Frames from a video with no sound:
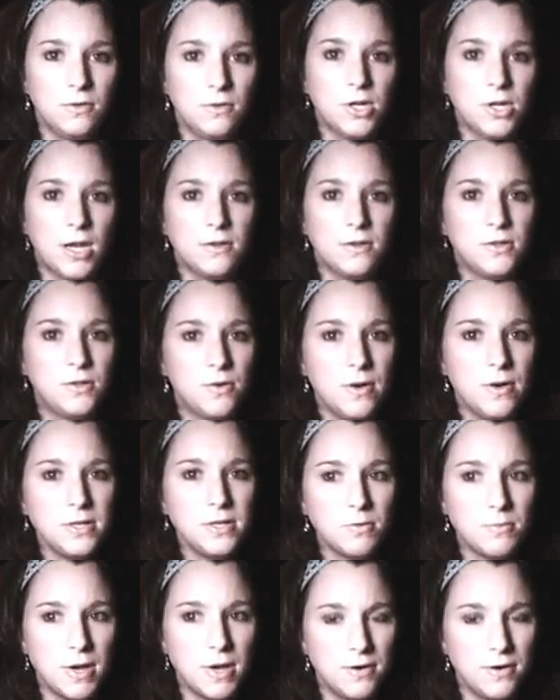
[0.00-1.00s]
child's
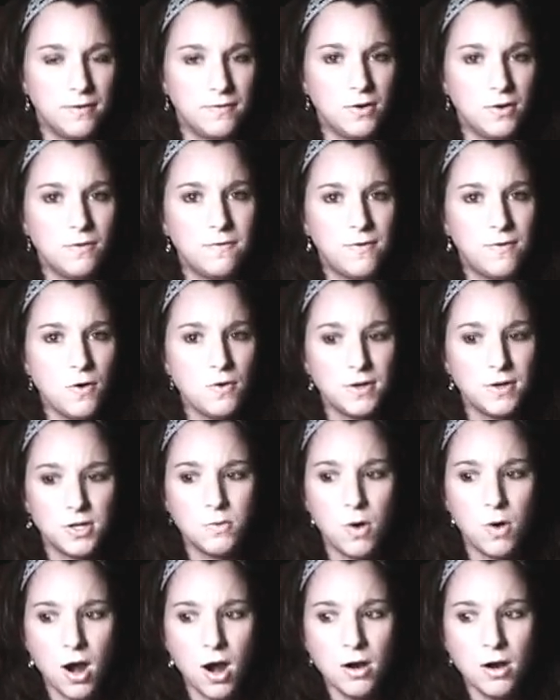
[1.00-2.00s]
toys are made out of?
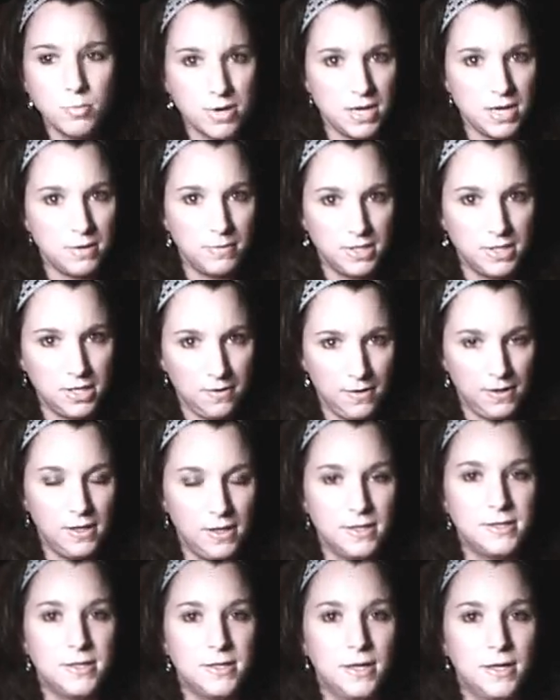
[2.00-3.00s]
You are being
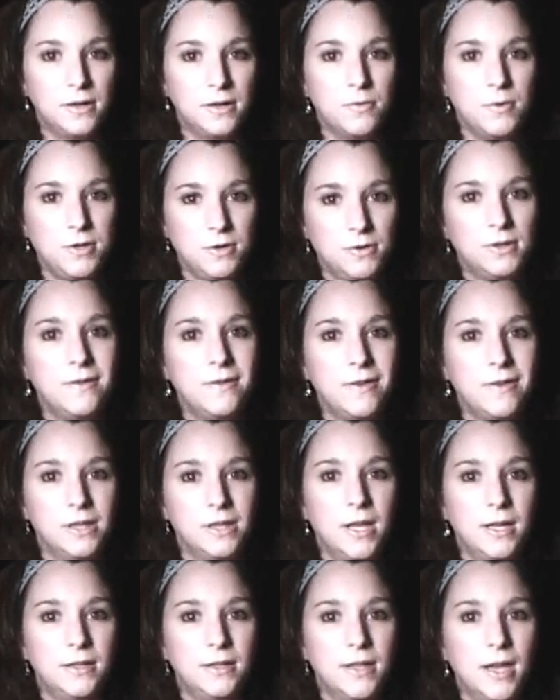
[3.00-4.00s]
materialistic when you're living
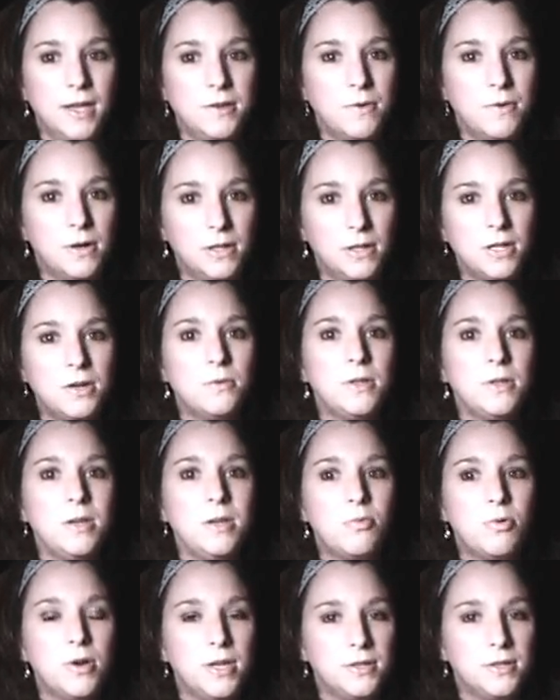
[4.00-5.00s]
like that. You are literally
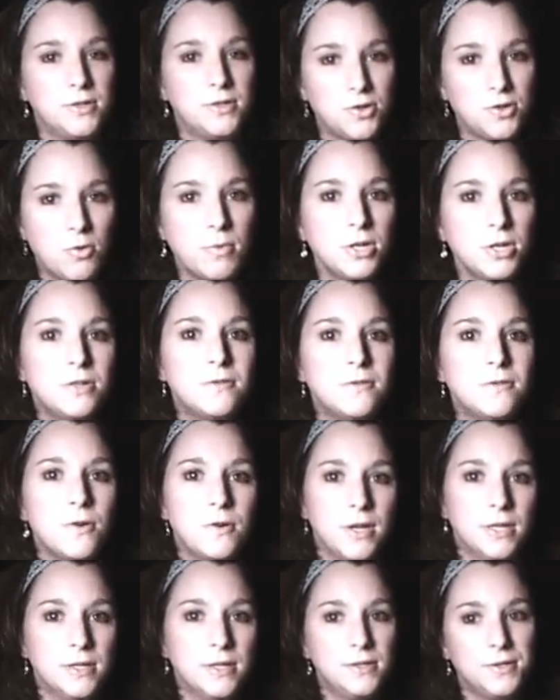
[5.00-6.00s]
putting so much
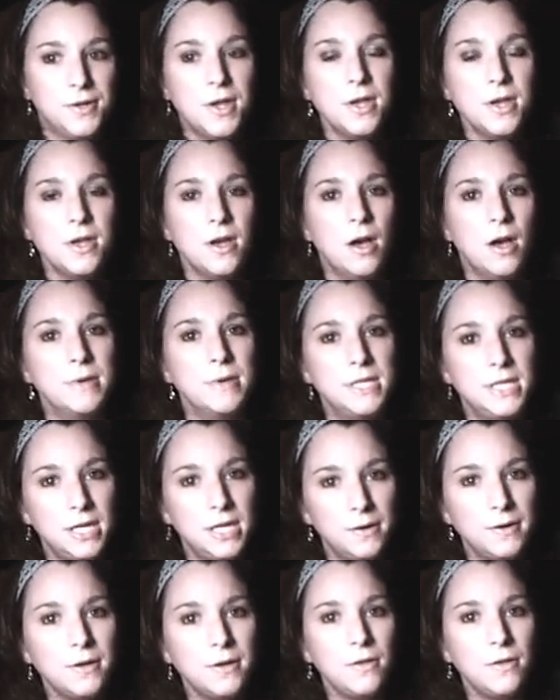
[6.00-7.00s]
focus on
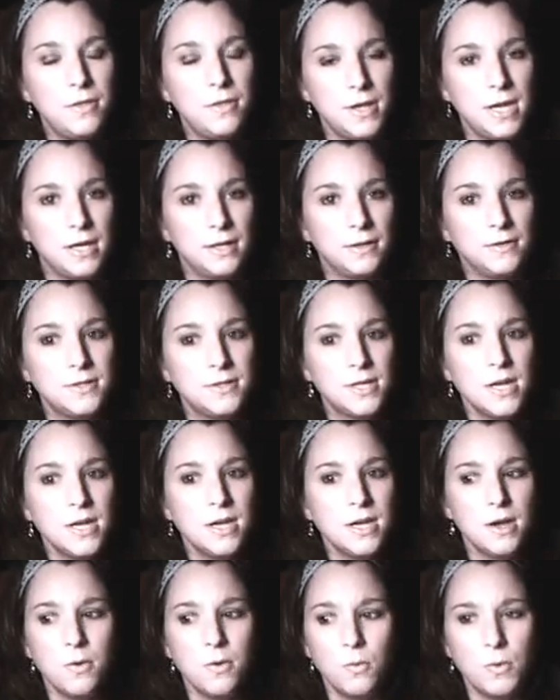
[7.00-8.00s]
material things
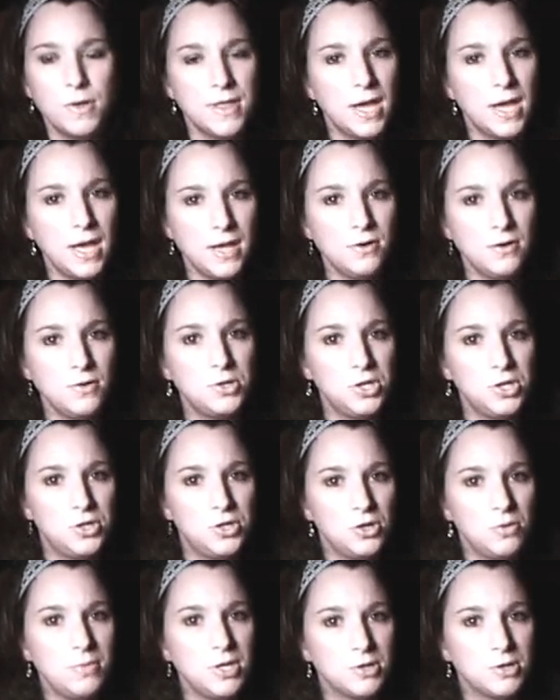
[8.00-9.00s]
when that energy
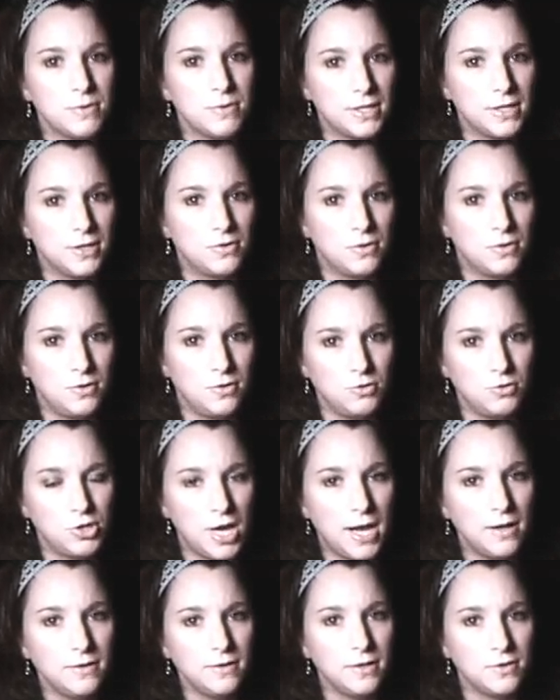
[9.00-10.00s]
should be directed toward your
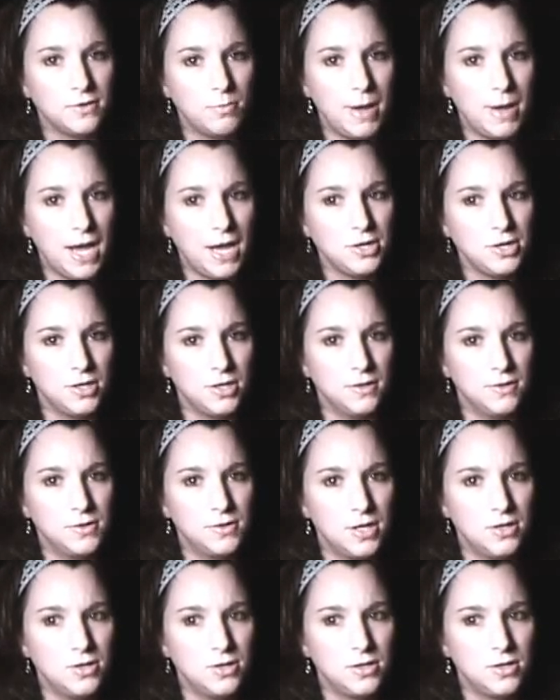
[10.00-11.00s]
child and their
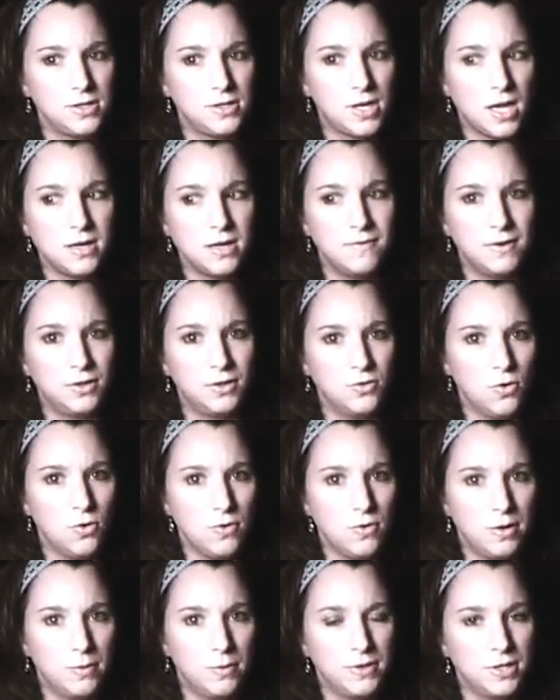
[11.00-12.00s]
passions, and just kind of
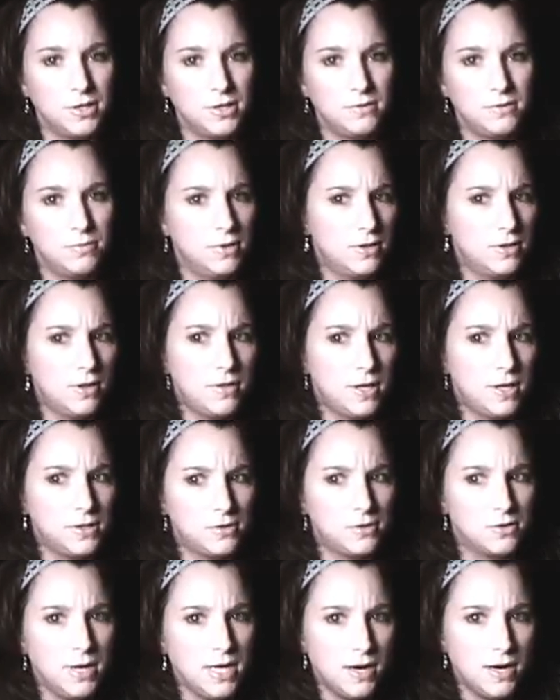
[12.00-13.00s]
ignoring what the
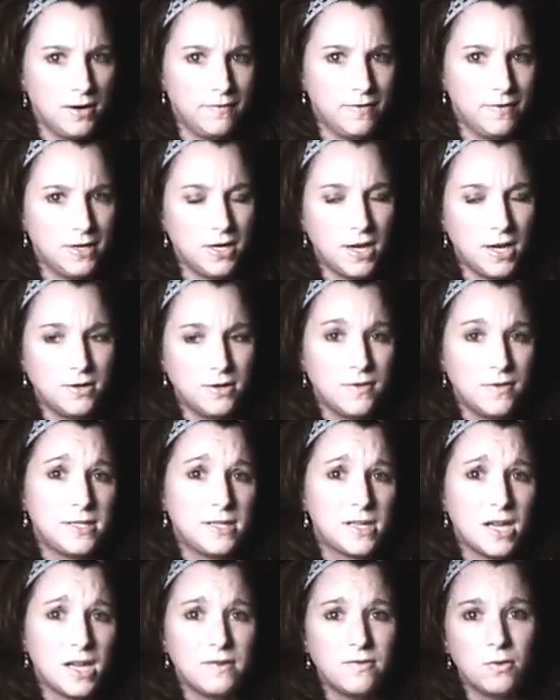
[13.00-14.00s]
things are made out of. I know
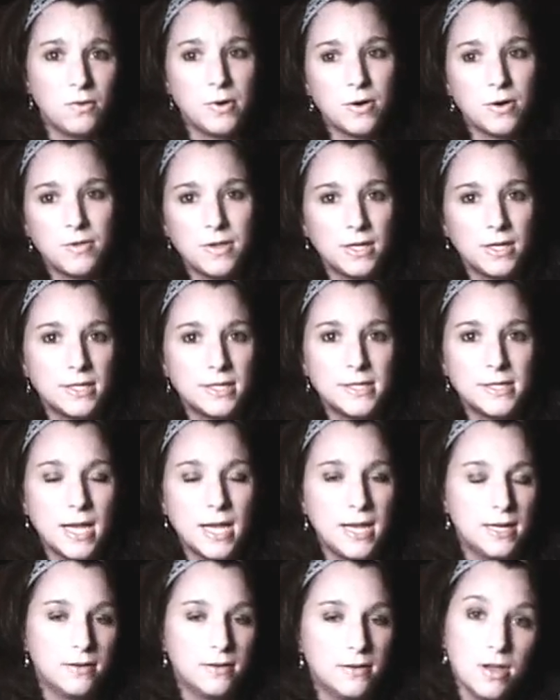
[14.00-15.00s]
that's kind of a weird thing to
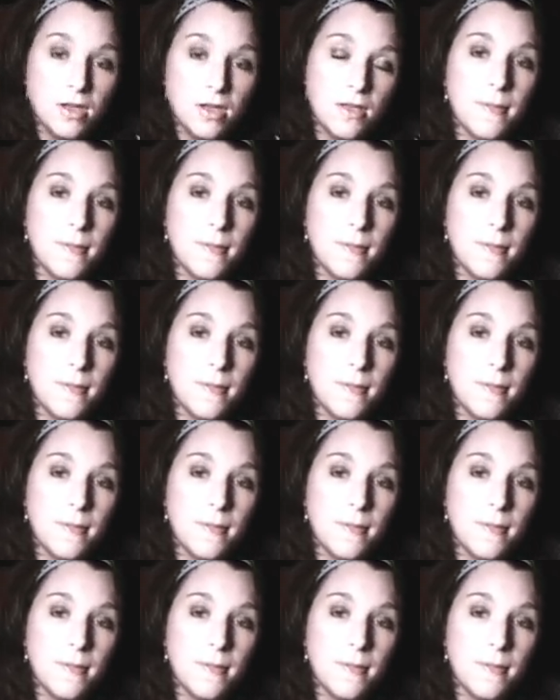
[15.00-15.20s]
say, and